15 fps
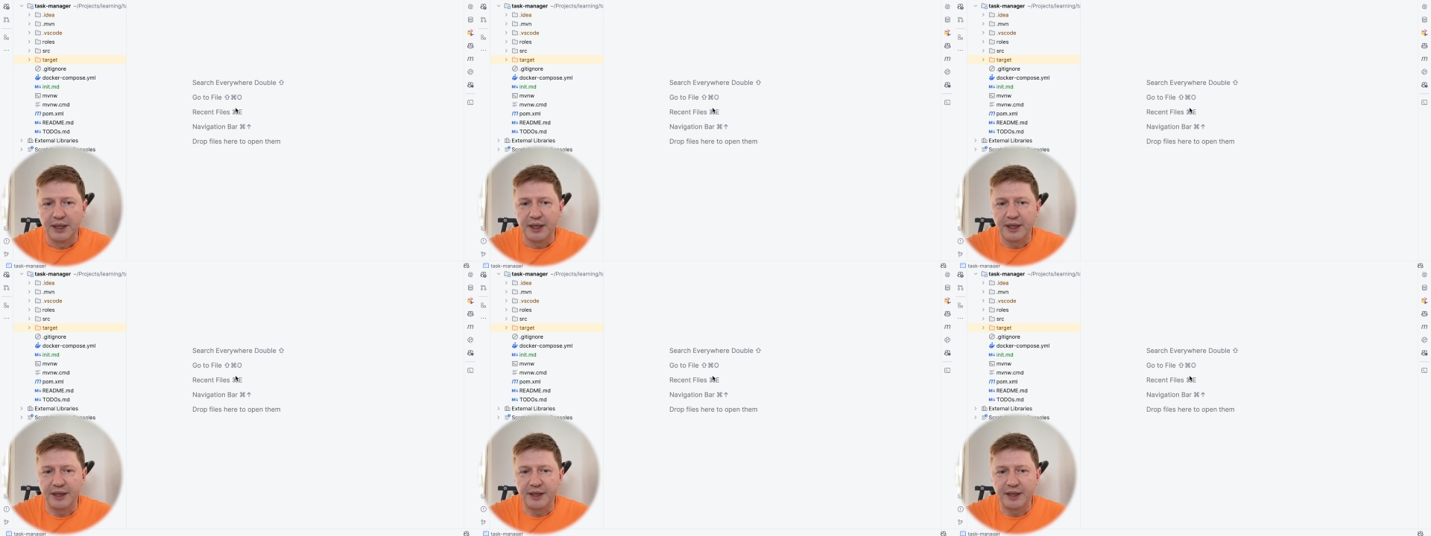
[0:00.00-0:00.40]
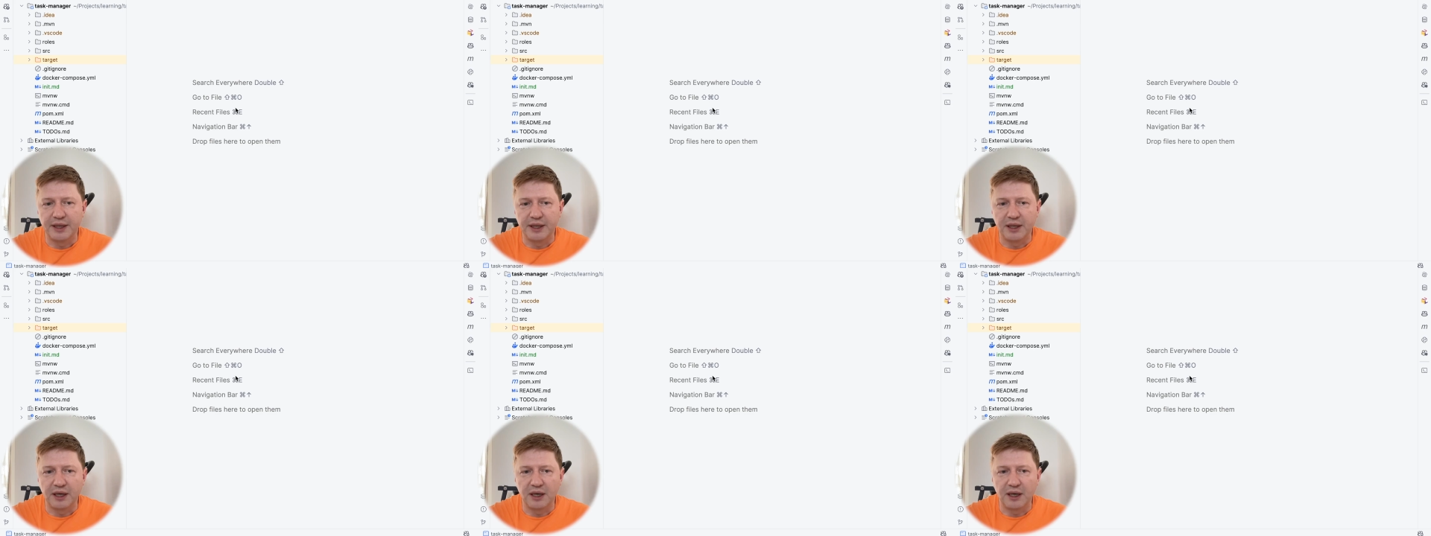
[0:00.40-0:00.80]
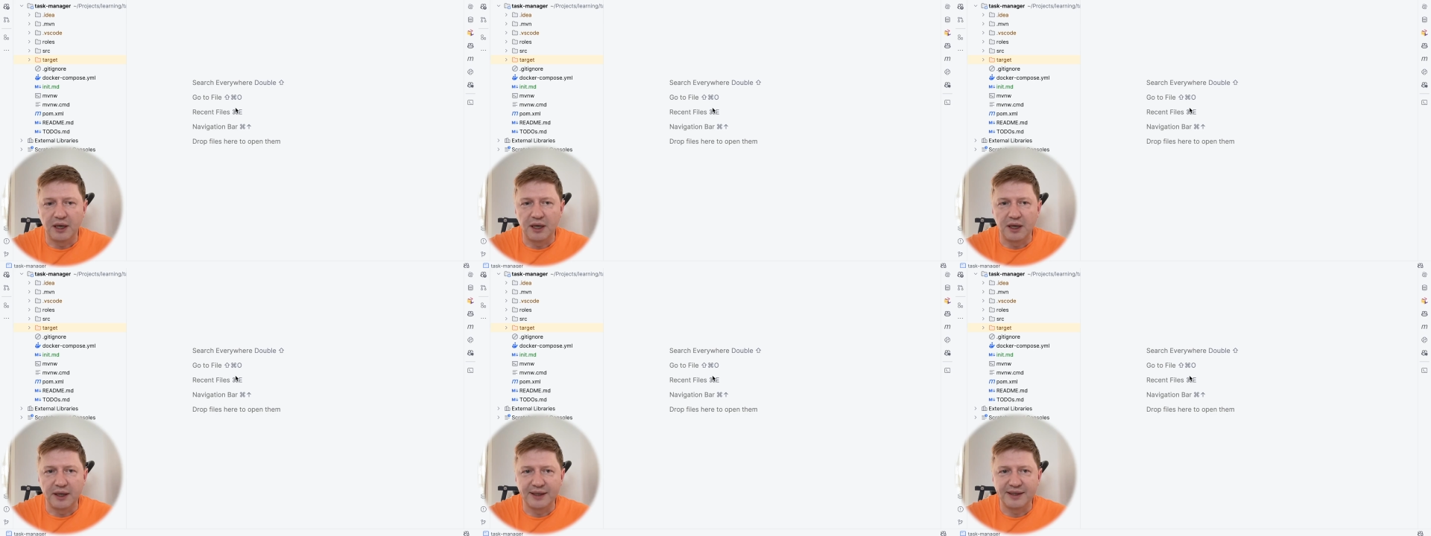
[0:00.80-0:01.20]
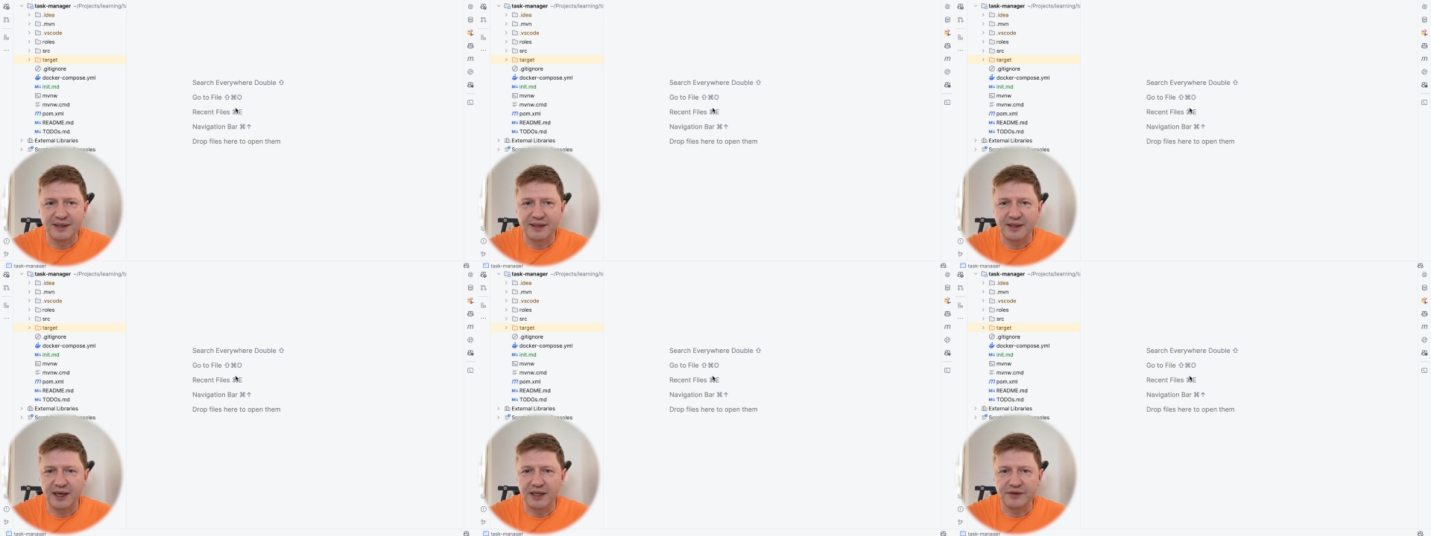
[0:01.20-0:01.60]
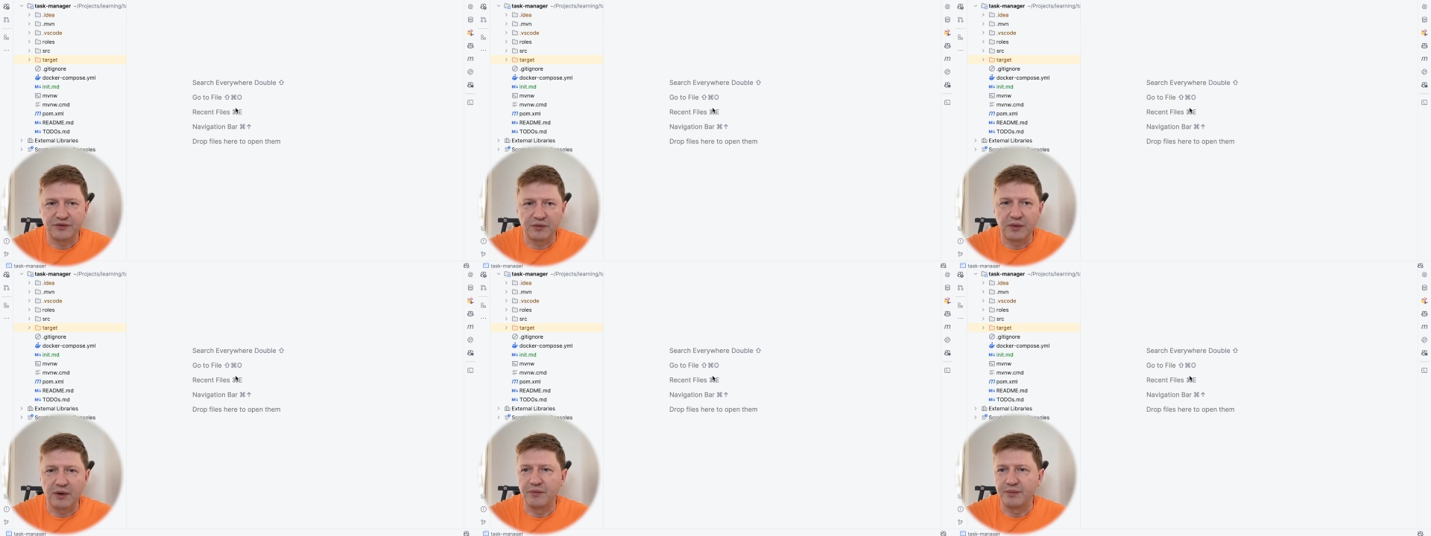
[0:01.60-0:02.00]
the uh, exercise
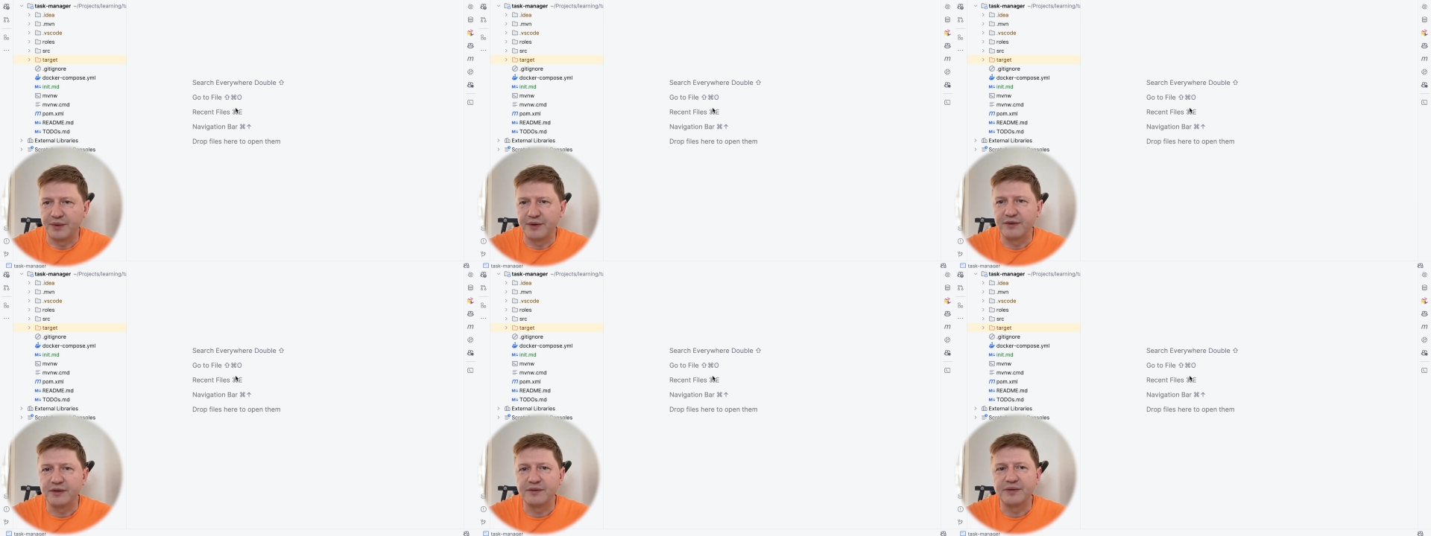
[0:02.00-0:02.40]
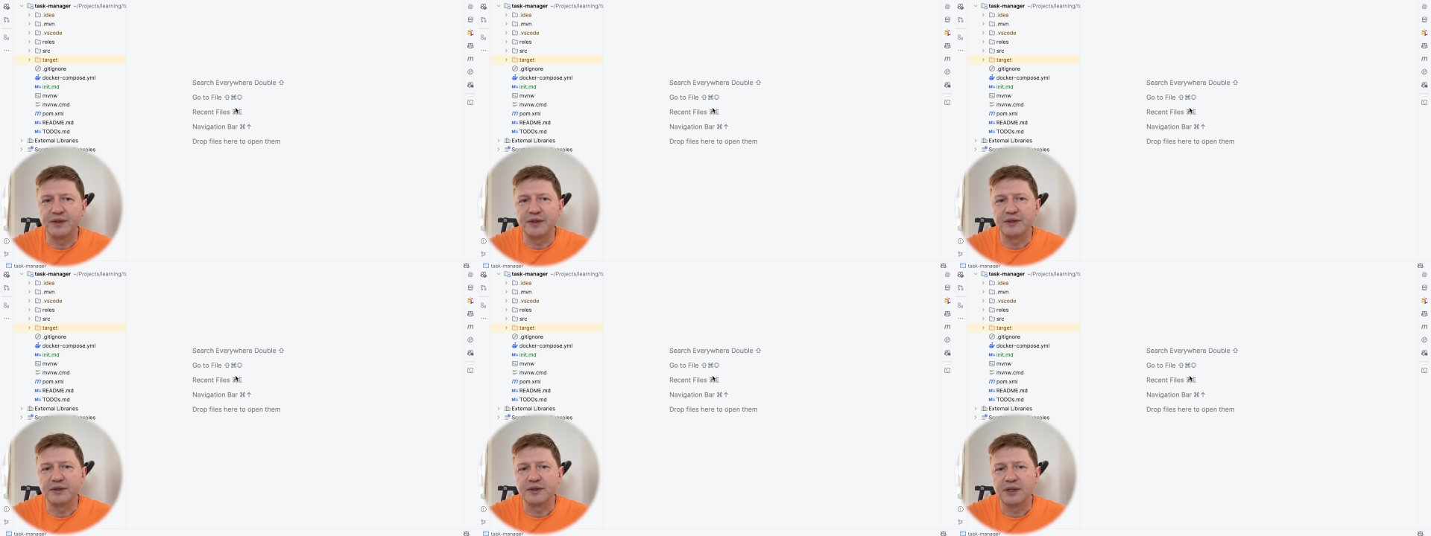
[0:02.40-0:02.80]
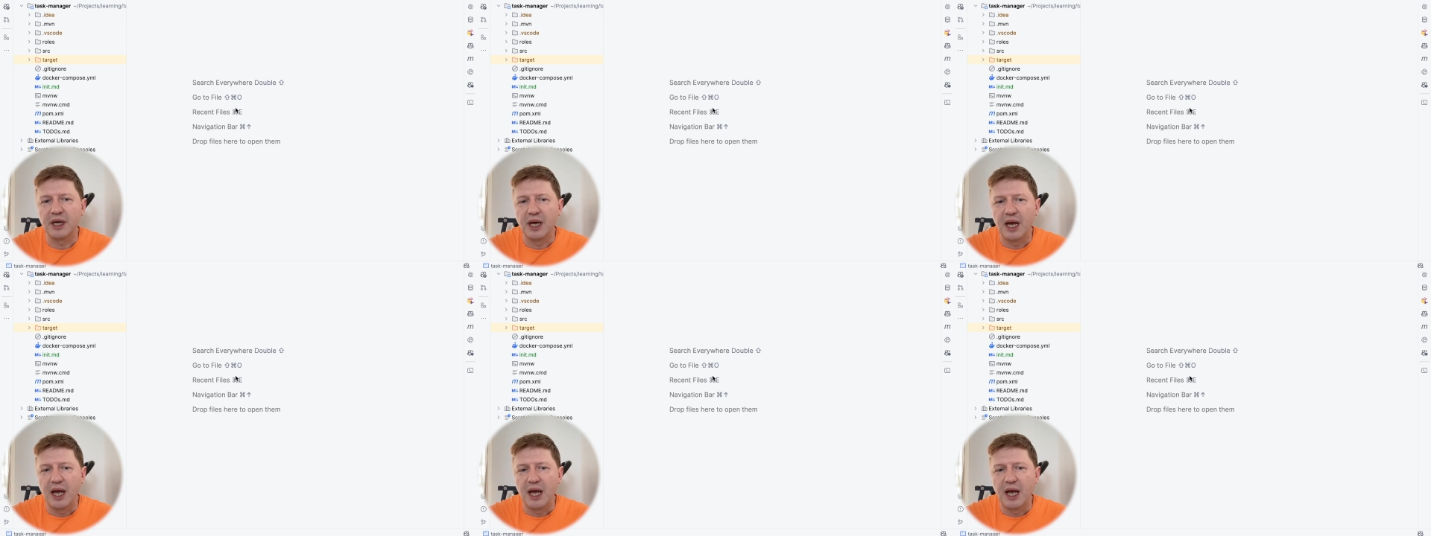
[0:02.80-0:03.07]
from our previous videos